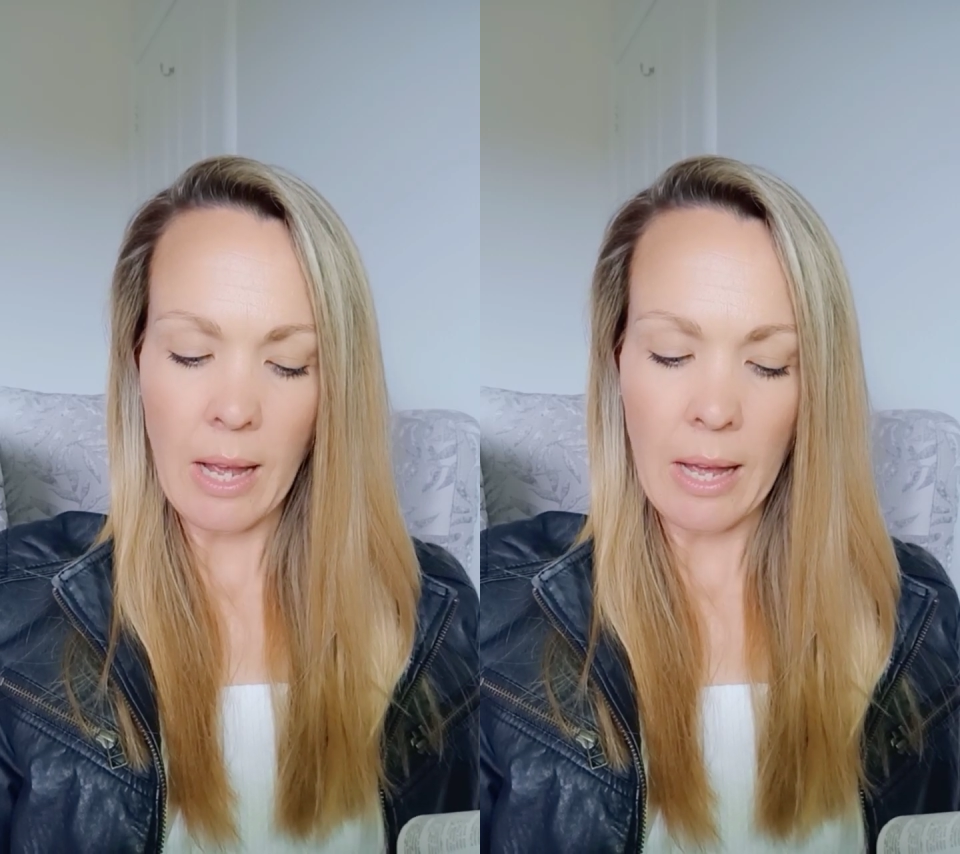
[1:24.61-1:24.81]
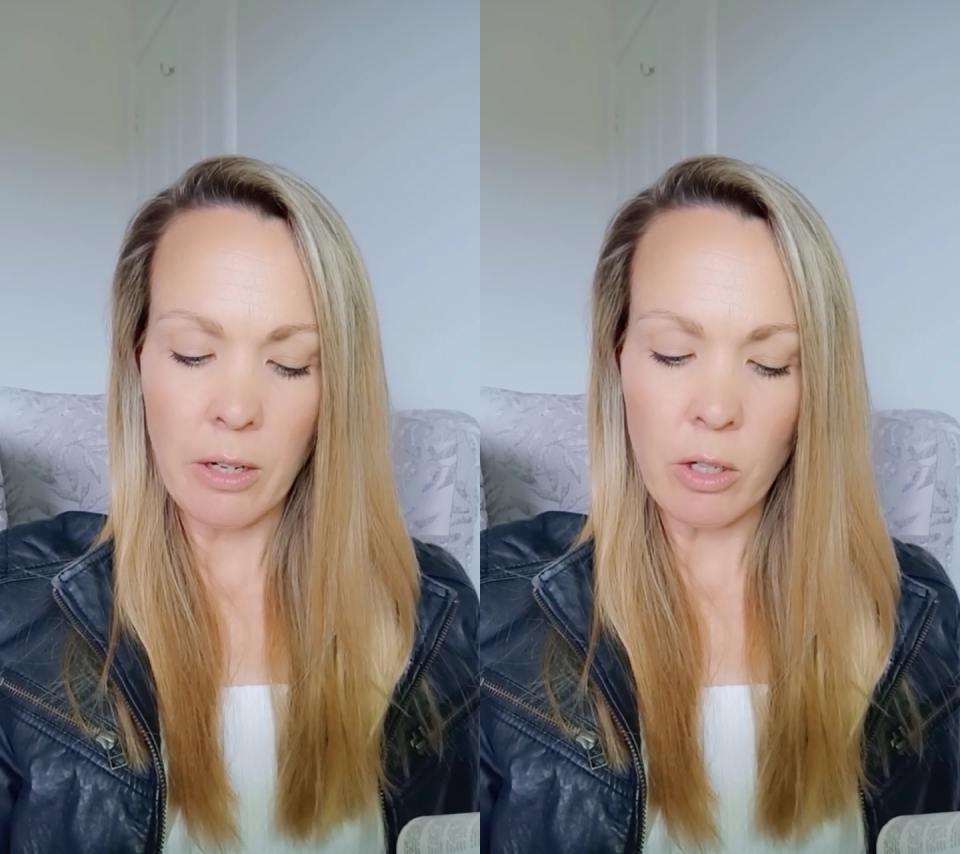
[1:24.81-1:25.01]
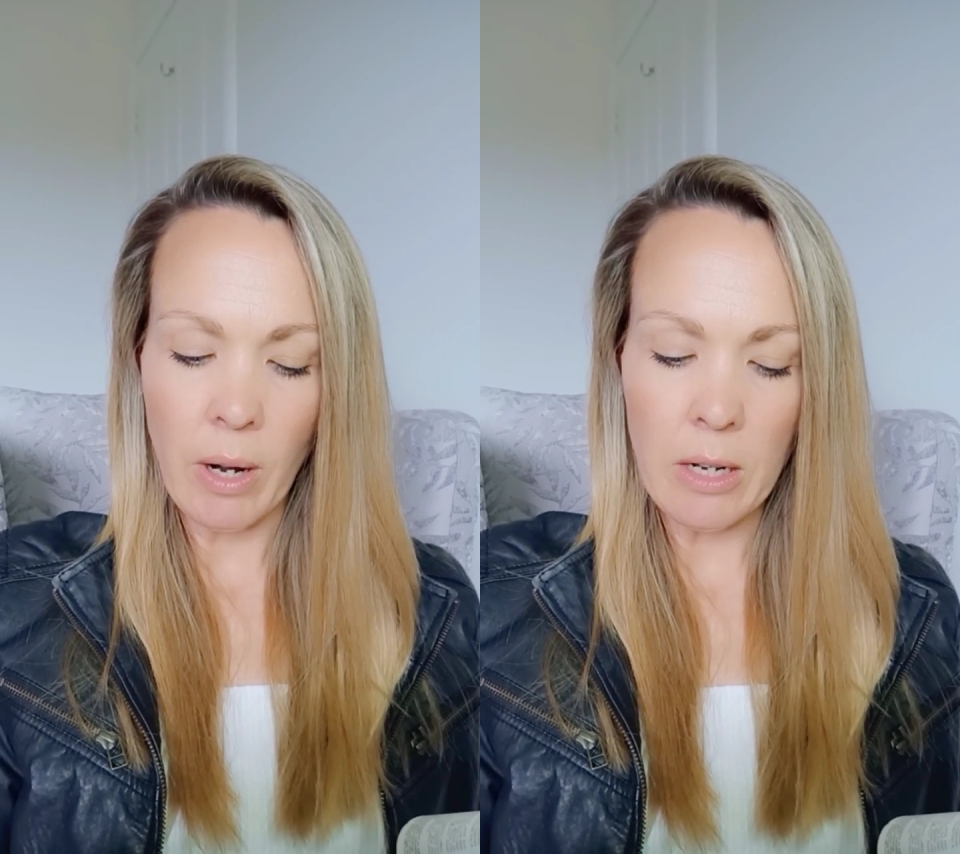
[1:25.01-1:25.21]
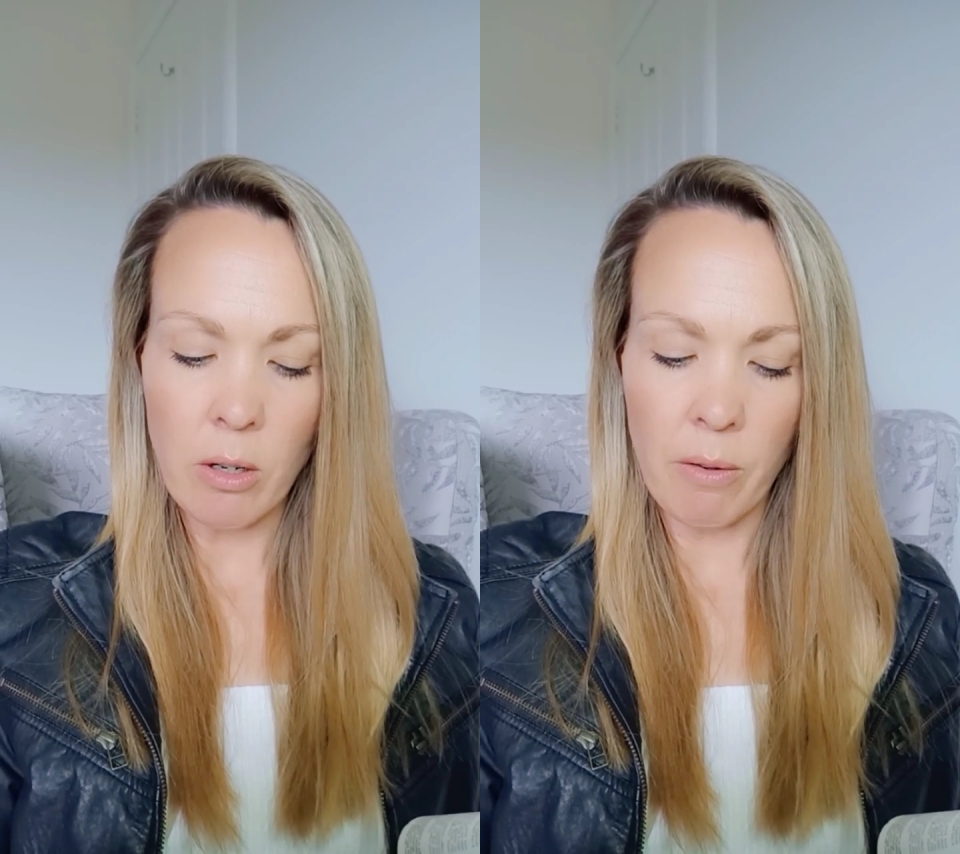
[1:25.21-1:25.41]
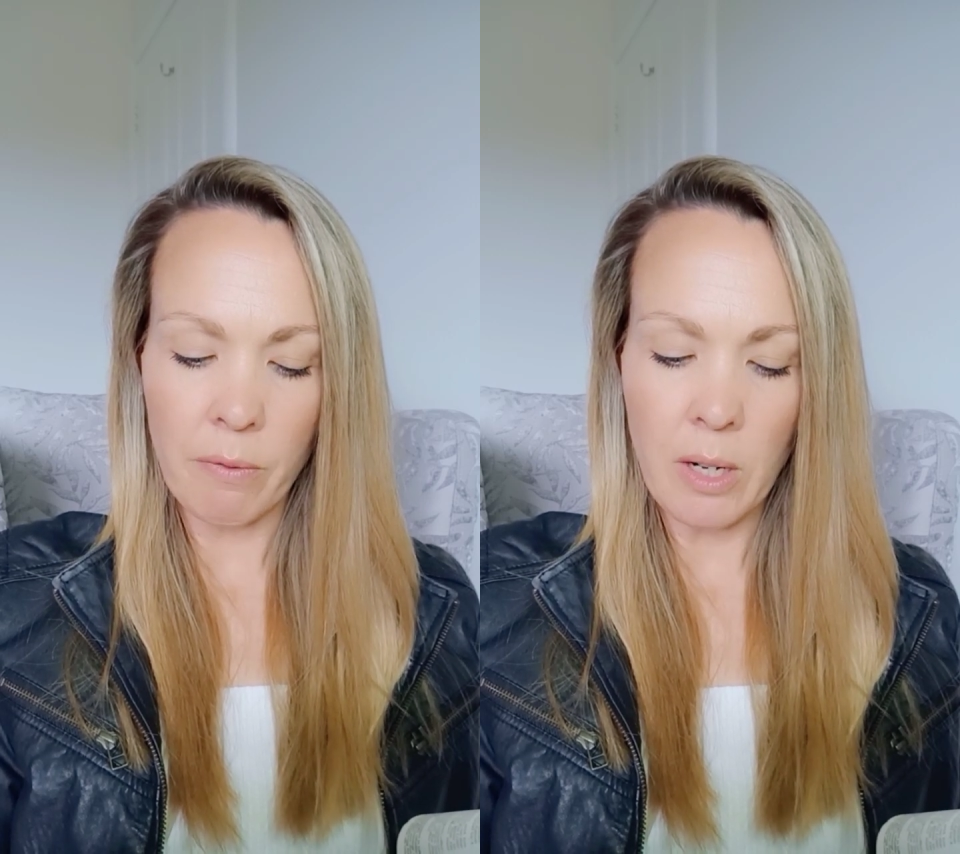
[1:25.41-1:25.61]
and a grain
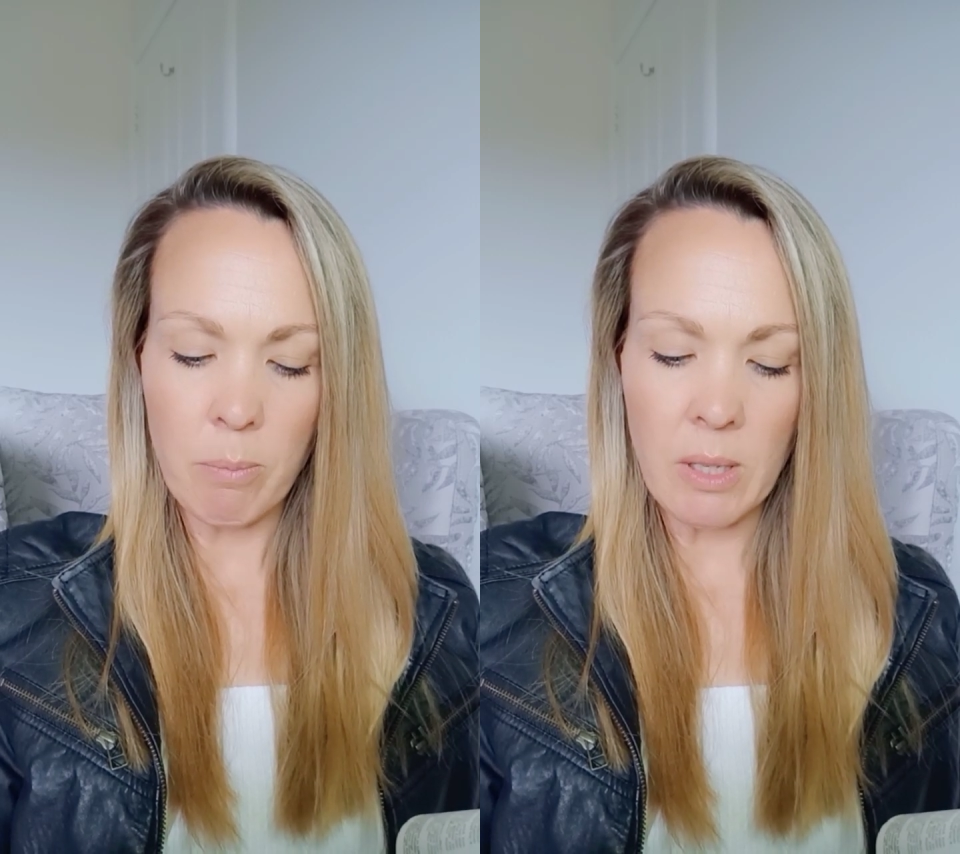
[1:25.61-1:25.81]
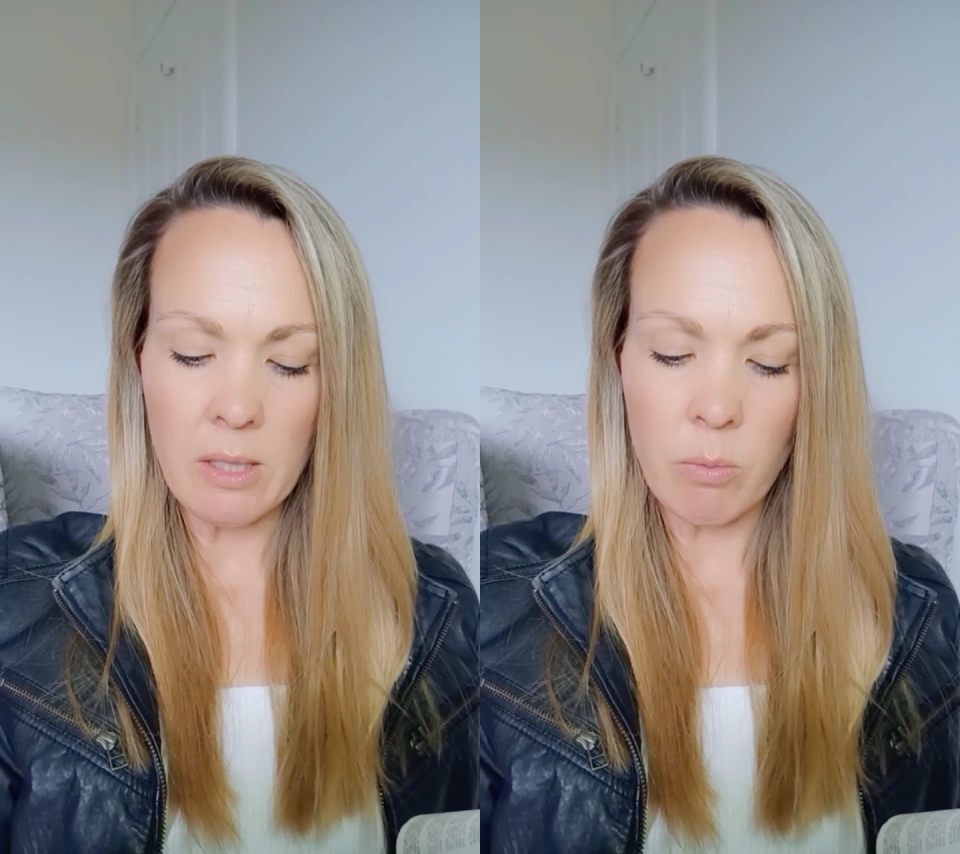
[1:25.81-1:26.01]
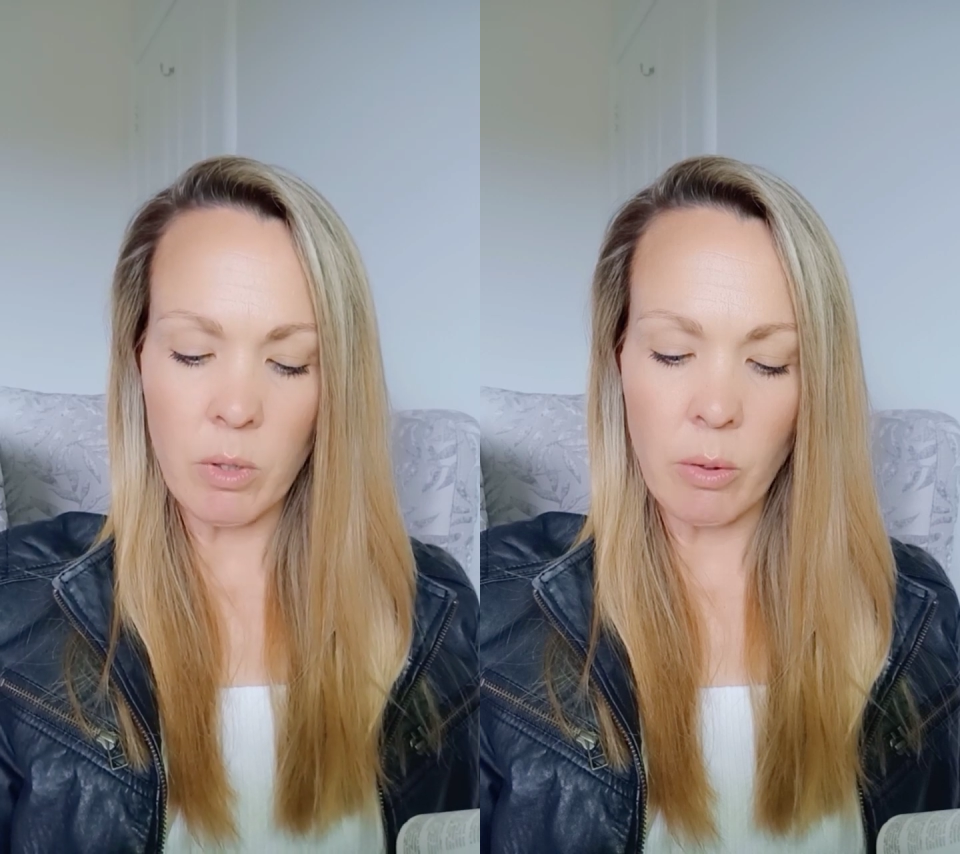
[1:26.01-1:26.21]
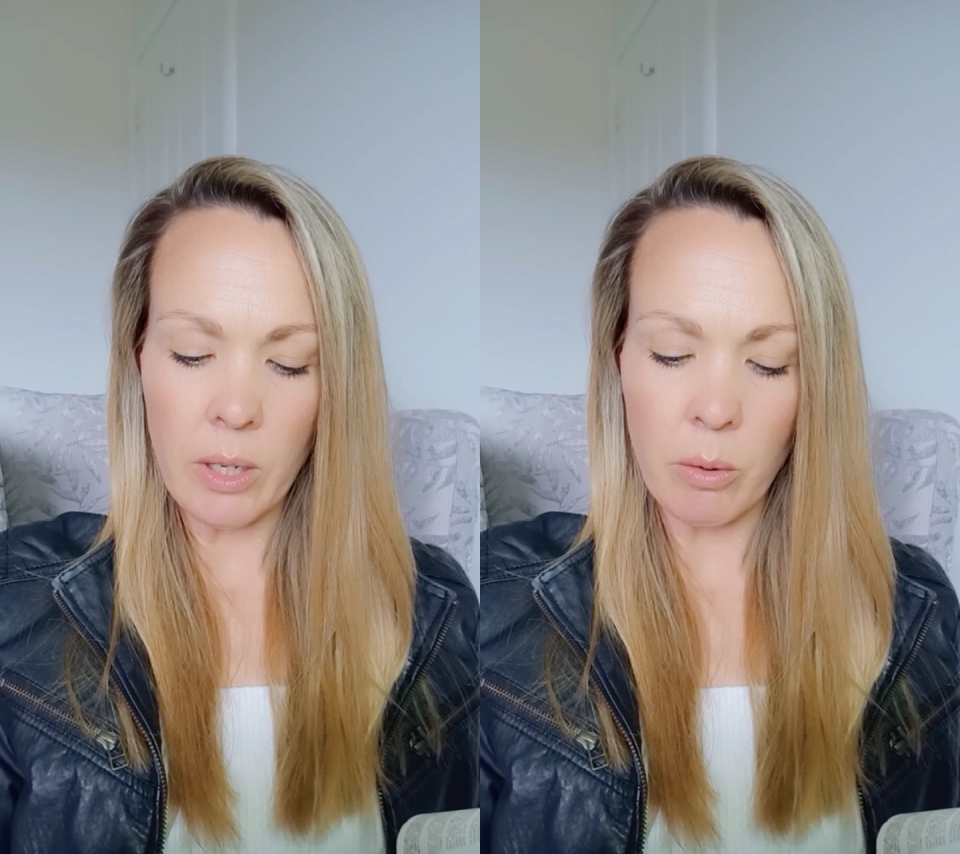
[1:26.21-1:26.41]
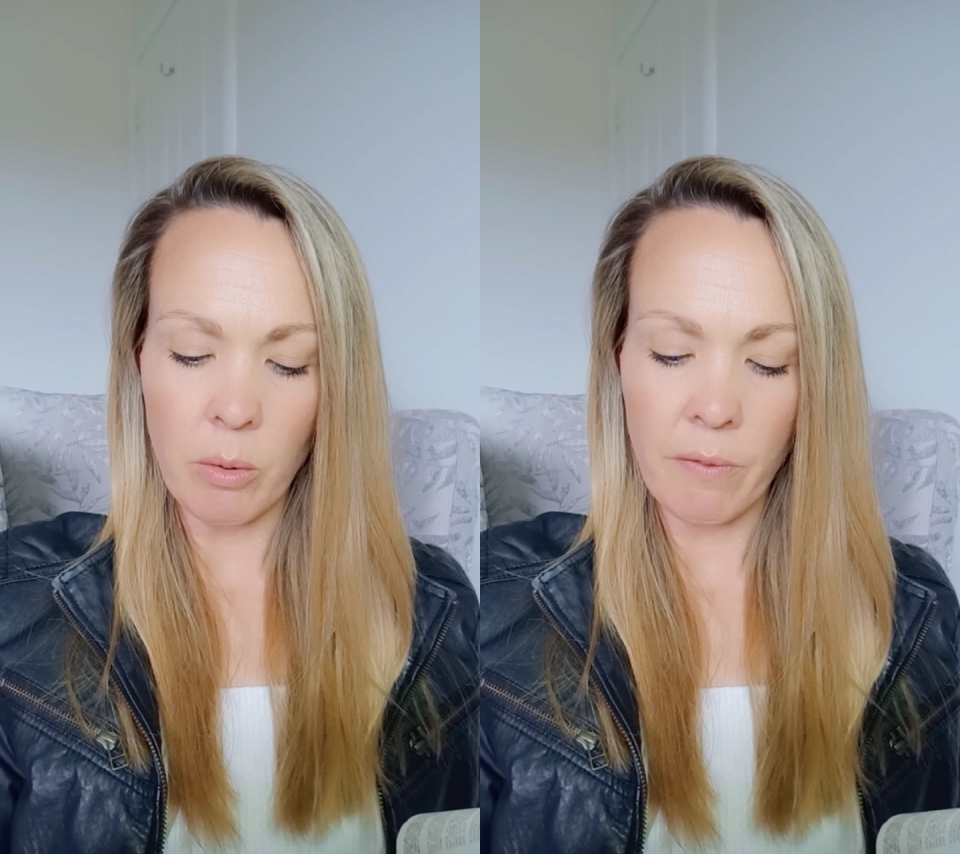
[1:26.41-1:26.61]
offering mixed with oil.